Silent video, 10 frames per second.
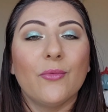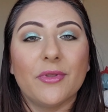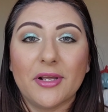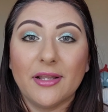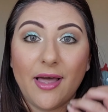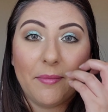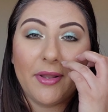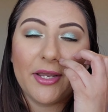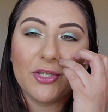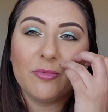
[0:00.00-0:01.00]
with Glam
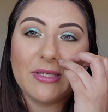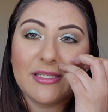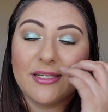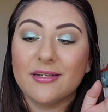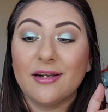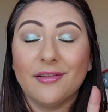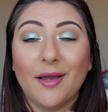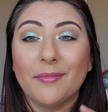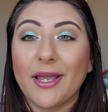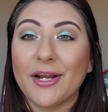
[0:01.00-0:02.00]
You'll be seeing a
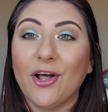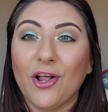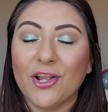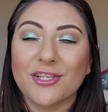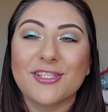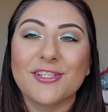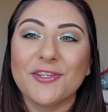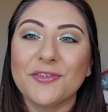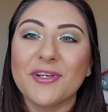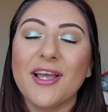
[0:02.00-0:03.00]
Glam haul
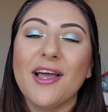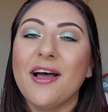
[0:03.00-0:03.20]
soon